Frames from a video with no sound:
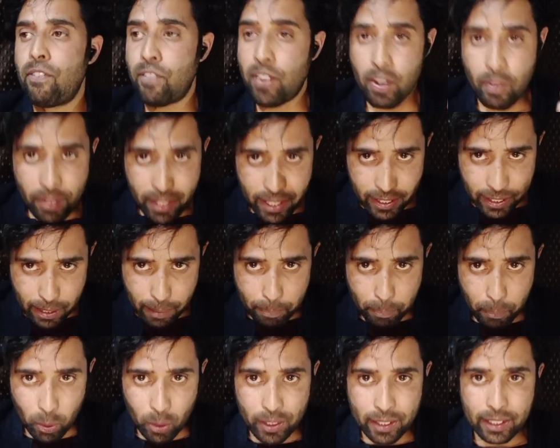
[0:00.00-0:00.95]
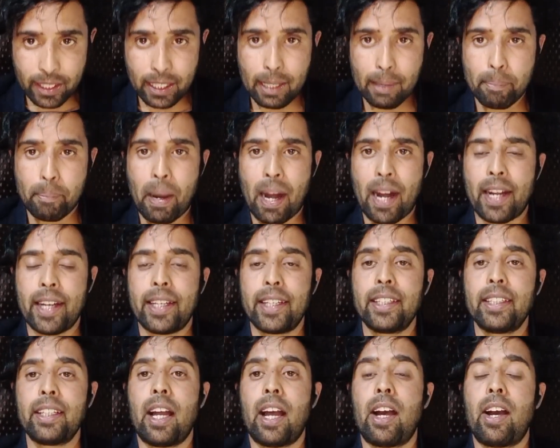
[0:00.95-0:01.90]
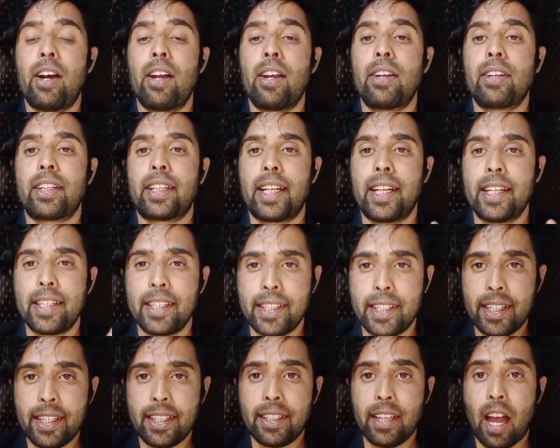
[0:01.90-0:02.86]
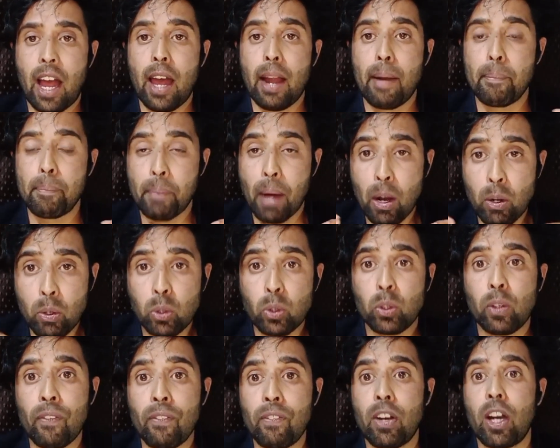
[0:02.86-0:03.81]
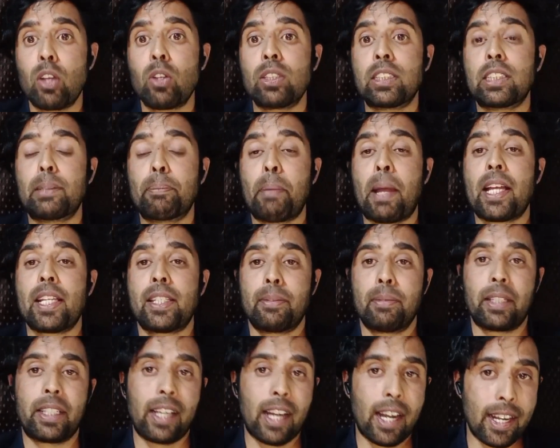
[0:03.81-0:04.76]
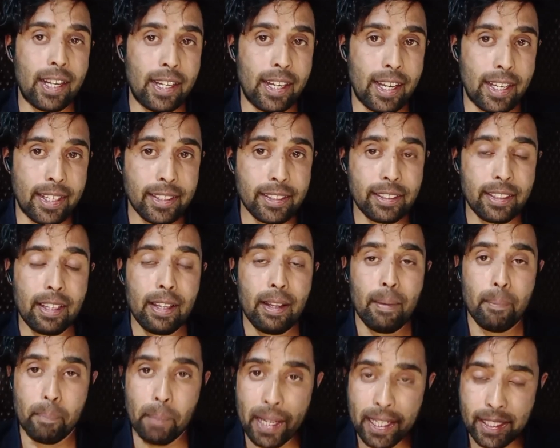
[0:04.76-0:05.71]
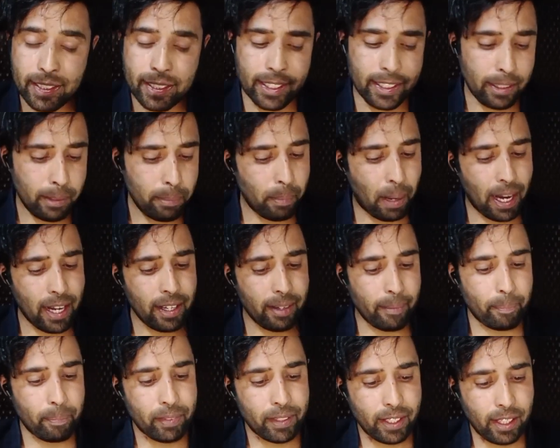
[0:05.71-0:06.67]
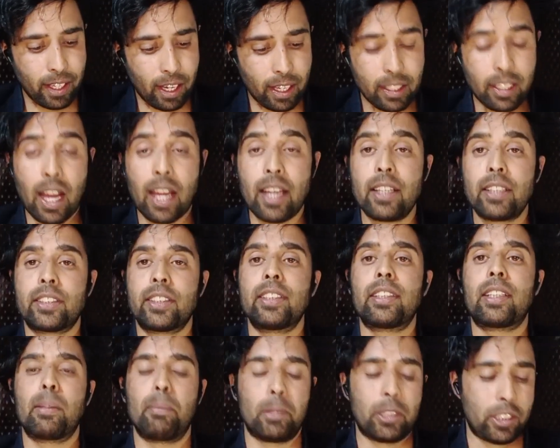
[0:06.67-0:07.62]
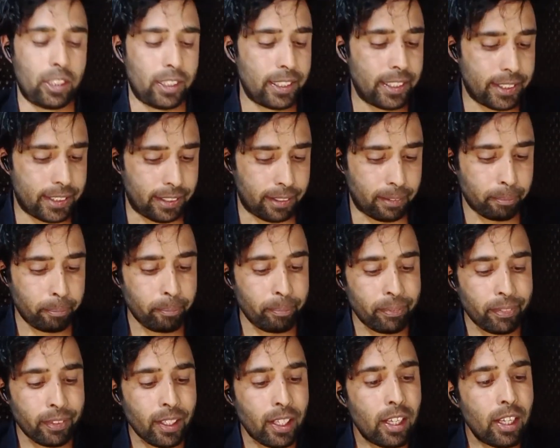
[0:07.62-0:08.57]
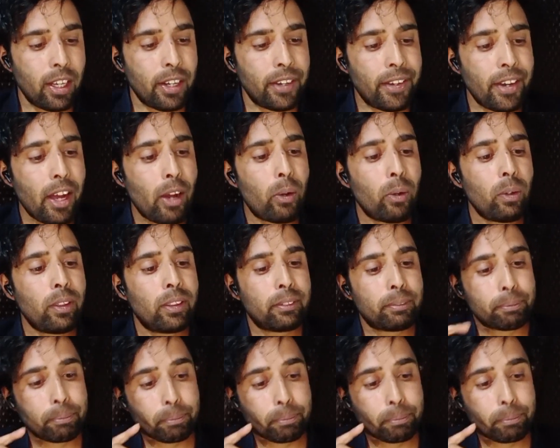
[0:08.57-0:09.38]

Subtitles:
favoring a political party or candidate are bound to follow specific guidelines mentioned by Election Commission Now,